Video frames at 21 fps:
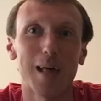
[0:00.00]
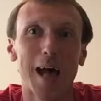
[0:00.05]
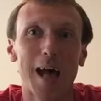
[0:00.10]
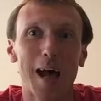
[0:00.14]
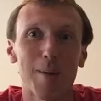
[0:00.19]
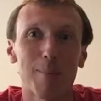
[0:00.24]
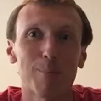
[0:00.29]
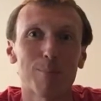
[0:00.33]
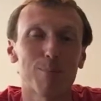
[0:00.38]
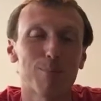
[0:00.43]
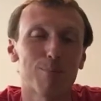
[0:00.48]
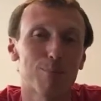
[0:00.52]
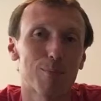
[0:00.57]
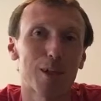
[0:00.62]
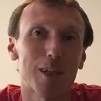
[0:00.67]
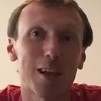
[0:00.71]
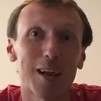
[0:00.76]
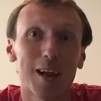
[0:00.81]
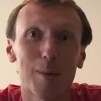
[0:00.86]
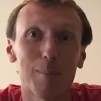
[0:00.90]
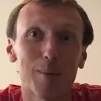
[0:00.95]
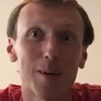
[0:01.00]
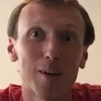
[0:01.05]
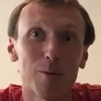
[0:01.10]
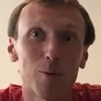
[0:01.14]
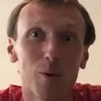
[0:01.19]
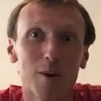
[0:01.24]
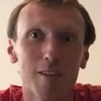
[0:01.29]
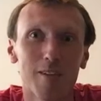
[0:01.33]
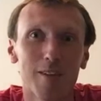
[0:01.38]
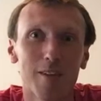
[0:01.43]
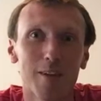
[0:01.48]
I'm planning on being
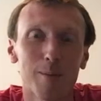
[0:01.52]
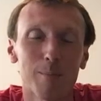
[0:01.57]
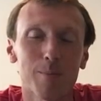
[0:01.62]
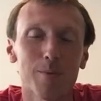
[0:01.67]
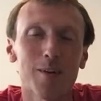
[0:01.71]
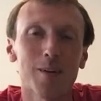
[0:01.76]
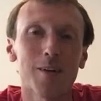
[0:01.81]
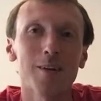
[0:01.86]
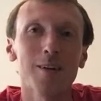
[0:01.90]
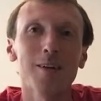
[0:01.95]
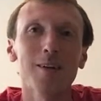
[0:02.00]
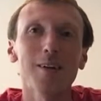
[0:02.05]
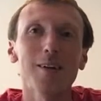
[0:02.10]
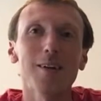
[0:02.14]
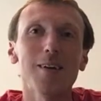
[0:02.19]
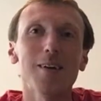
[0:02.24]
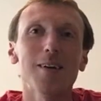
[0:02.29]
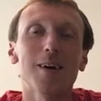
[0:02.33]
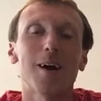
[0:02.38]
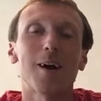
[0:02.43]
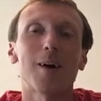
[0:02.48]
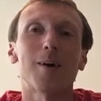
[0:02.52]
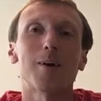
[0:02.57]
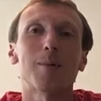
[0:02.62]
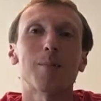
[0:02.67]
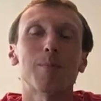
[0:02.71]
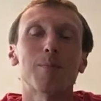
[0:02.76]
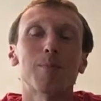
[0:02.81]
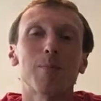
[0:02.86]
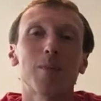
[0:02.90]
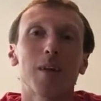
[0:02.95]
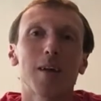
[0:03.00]
one of
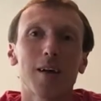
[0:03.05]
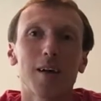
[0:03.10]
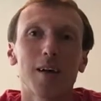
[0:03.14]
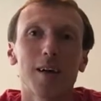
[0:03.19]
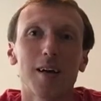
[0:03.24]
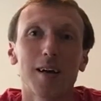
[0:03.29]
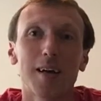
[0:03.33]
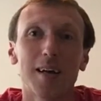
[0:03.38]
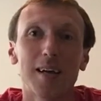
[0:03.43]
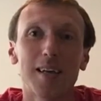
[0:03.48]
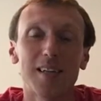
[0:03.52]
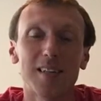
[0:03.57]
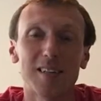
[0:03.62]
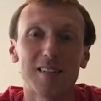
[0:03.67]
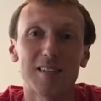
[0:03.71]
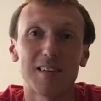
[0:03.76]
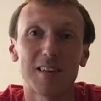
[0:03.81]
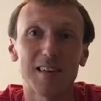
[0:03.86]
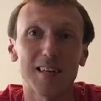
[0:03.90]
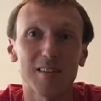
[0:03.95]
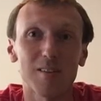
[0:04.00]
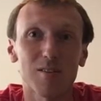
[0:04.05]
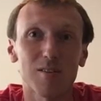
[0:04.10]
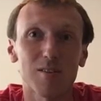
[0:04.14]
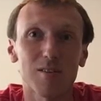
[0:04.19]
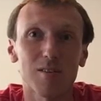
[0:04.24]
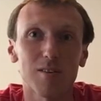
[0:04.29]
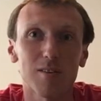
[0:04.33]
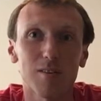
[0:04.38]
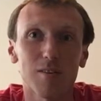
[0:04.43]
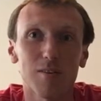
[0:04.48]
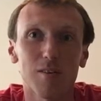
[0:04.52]
them. And the
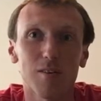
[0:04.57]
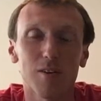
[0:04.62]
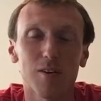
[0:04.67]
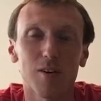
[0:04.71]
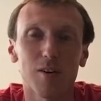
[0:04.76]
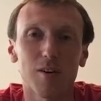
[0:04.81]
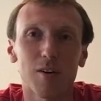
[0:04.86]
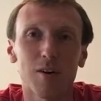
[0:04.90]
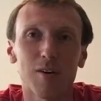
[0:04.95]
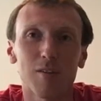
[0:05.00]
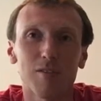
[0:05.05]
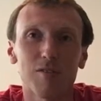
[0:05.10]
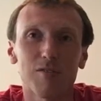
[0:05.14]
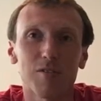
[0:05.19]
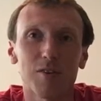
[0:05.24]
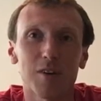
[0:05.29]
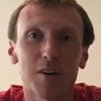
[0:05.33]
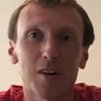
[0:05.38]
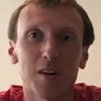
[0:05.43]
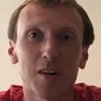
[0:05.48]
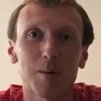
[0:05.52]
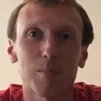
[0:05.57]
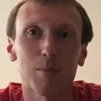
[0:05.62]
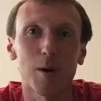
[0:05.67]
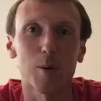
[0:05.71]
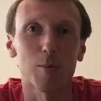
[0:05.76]
tickets for